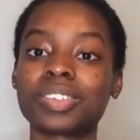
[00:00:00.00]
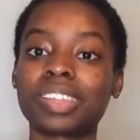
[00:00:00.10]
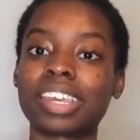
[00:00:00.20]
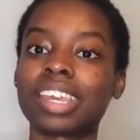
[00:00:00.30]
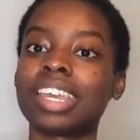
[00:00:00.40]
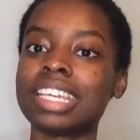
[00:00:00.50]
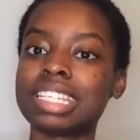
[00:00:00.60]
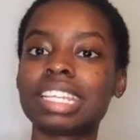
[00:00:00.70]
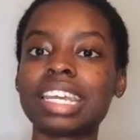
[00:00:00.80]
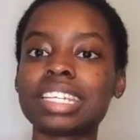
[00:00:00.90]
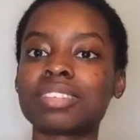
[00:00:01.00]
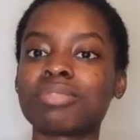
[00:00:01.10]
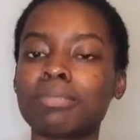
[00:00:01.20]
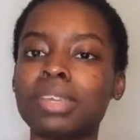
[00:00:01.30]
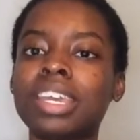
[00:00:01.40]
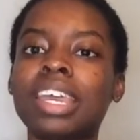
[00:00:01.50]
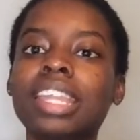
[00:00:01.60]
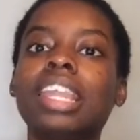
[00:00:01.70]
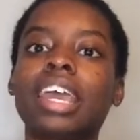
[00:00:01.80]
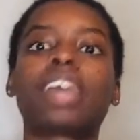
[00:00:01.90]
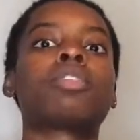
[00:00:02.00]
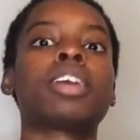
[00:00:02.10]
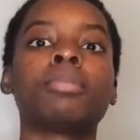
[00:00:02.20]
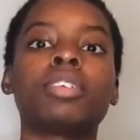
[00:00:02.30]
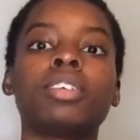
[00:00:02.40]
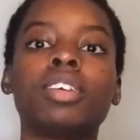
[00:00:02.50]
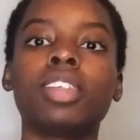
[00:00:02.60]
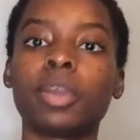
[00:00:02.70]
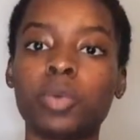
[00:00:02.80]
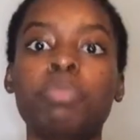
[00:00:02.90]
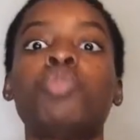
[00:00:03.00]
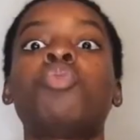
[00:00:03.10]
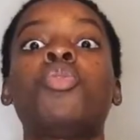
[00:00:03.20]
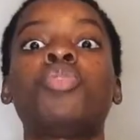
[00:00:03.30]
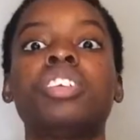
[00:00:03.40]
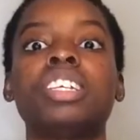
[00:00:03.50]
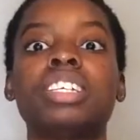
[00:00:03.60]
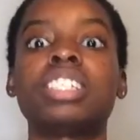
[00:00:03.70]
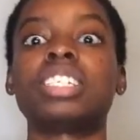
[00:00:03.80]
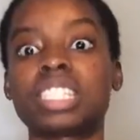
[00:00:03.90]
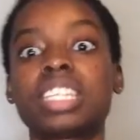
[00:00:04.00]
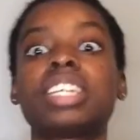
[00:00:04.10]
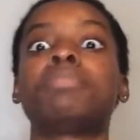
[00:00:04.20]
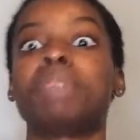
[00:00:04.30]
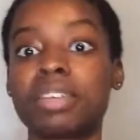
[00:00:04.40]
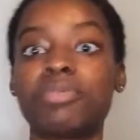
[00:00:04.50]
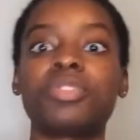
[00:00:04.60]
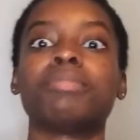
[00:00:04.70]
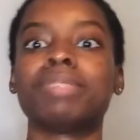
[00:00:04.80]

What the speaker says: So like he snatched it from me, and then like I grabbed it, and like we both holding it and snatching back and forth.